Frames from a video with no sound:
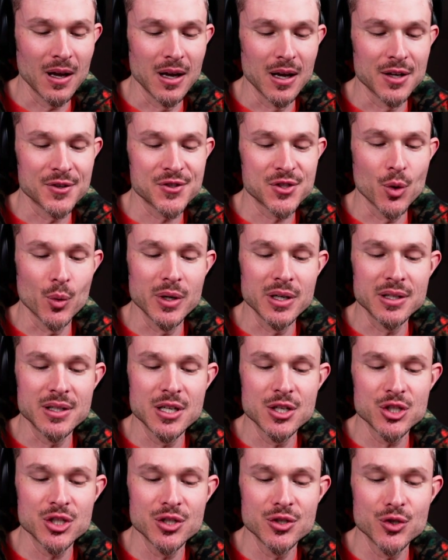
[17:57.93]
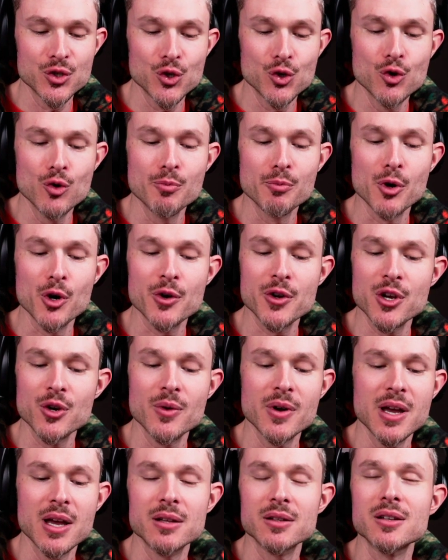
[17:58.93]
So in addition to
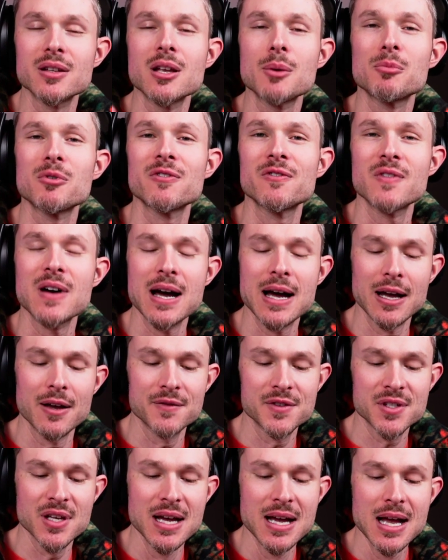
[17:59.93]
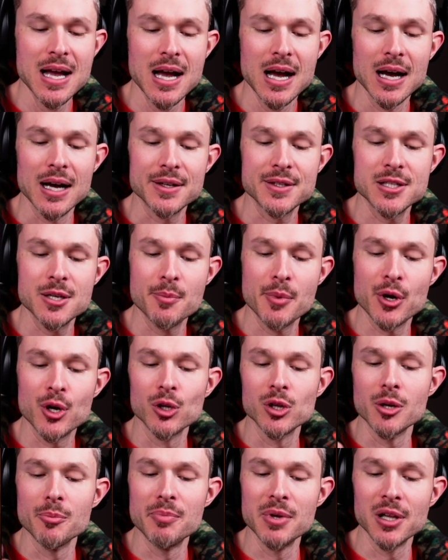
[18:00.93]
Mercury and the number 5's
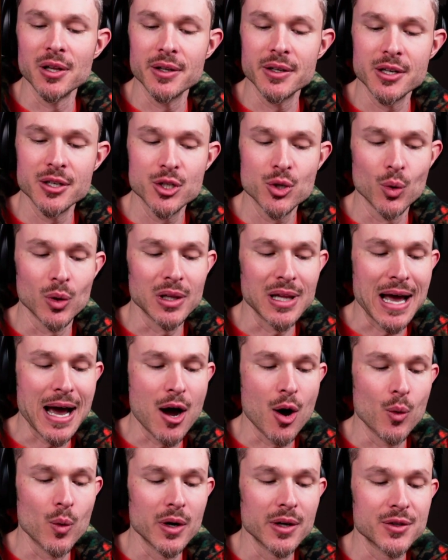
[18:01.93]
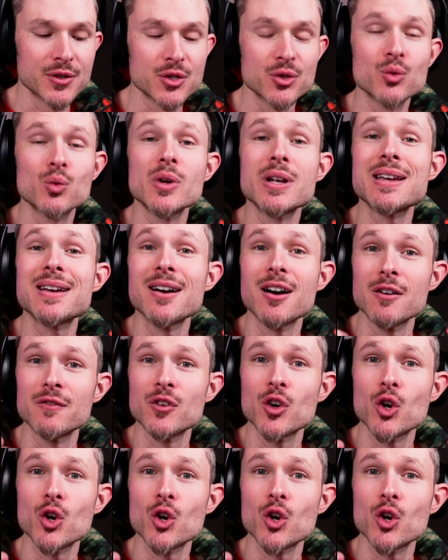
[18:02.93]
typical ability to allow one to recover